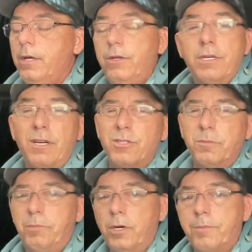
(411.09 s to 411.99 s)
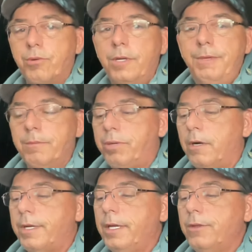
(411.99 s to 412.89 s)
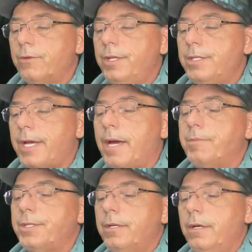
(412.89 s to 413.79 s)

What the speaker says: You can also book premium parking through these apps.